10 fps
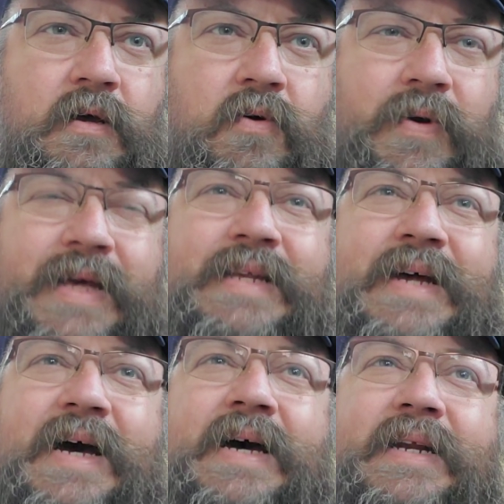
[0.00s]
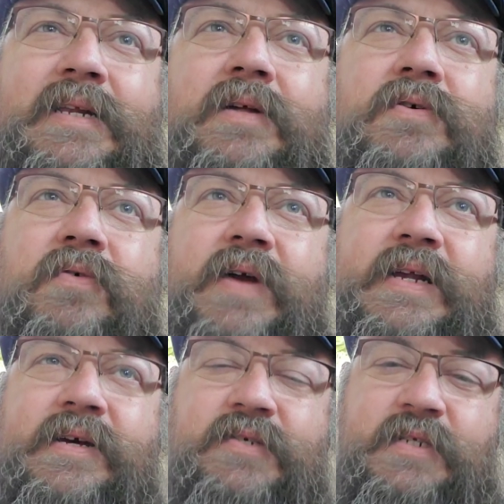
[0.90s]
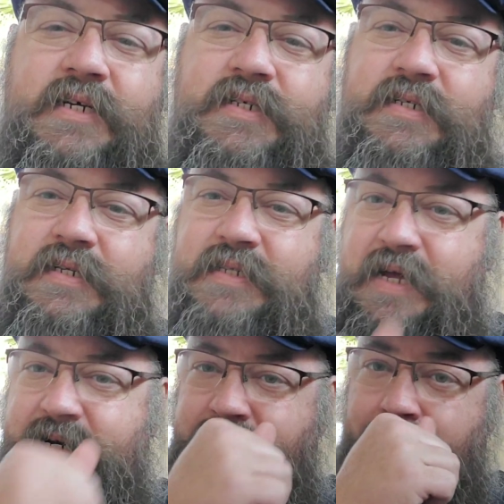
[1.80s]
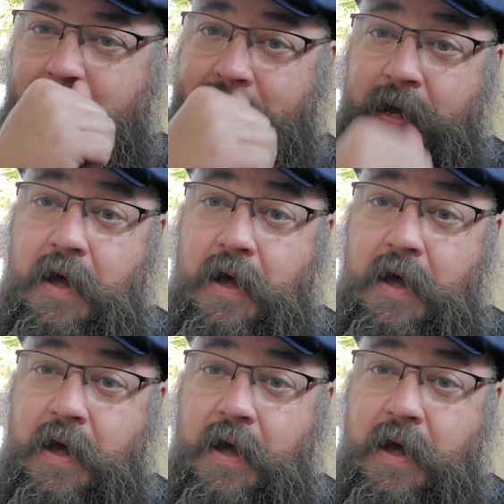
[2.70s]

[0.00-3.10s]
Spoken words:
When he died, a local radio station decided to play